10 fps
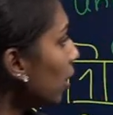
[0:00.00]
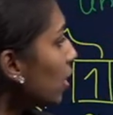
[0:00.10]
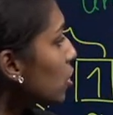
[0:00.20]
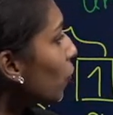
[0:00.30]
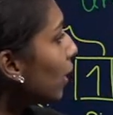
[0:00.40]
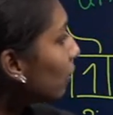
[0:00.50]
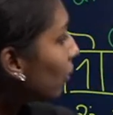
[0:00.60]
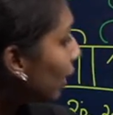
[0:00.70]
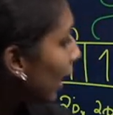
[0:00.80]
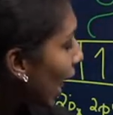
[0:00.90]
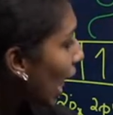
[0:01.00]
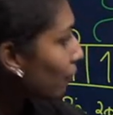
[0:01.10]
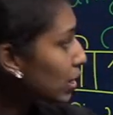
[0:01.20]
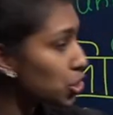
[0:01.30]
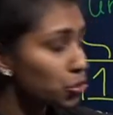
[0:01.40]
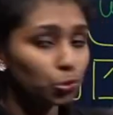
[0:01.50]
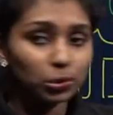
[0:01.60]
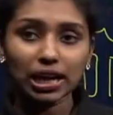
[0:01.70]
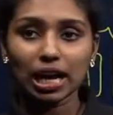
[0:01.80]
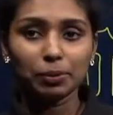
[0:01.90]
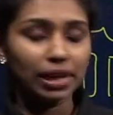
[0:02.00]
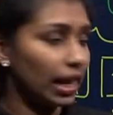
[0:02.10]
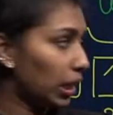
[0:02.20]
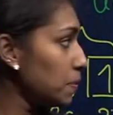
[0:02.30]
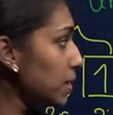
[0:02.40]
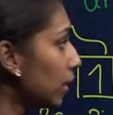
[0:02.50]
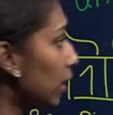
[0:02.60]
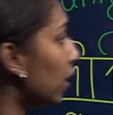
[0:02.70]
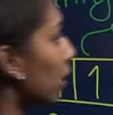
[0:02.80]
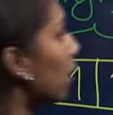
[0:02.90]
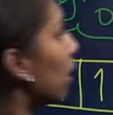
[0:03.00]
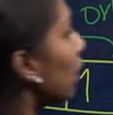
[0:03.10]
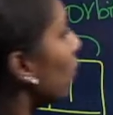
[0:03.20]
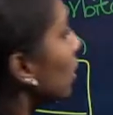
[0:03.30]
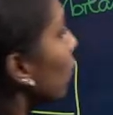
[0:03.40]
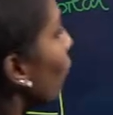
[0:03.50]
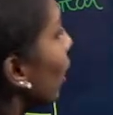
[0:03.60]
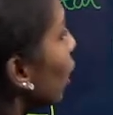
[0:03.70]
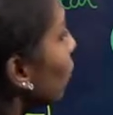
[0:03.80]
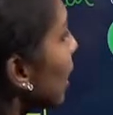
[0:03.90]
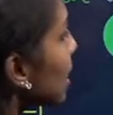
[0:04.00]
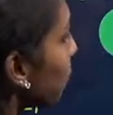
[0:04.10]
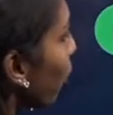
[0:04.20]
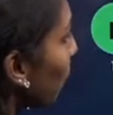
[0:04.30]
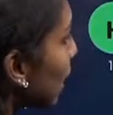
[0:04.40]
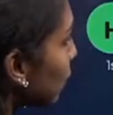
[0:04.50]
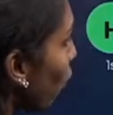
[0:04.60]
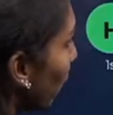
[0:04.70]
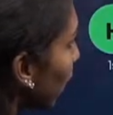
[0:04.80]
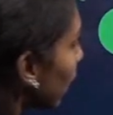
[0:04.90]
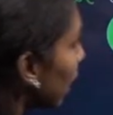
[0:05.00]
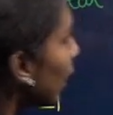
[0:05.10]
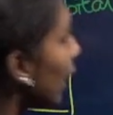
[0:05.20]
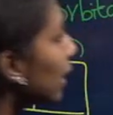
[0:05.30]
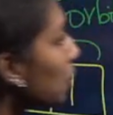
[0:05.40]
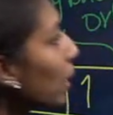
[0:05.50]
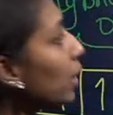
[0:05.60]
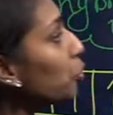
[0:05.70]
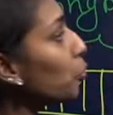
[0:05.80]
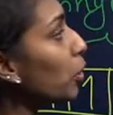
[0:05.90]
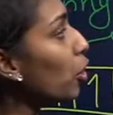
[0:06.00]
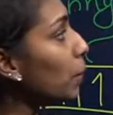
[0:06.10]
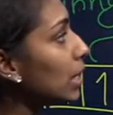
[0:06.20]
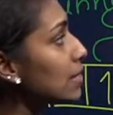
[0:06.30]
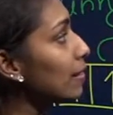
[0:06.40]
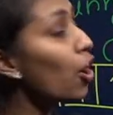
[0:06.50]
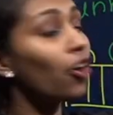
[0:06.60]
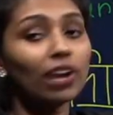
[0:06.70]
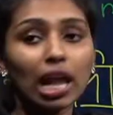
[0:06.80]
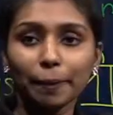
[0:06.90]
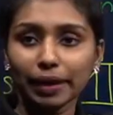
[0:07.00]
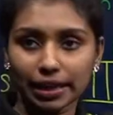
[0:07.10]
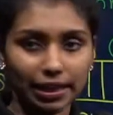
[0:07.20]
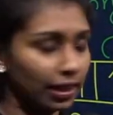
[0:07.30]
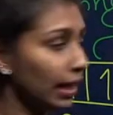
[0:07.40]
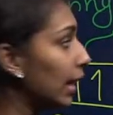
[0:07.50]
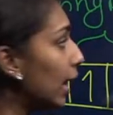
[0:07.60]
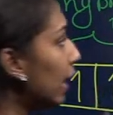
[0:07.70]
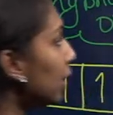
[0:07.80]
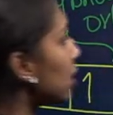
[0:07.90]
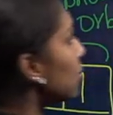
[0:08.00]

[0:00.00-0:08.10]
So whenever we are having two carbon atoms, one of the sp orbital is forming here and the remaining two p orbitals will overlapping here. That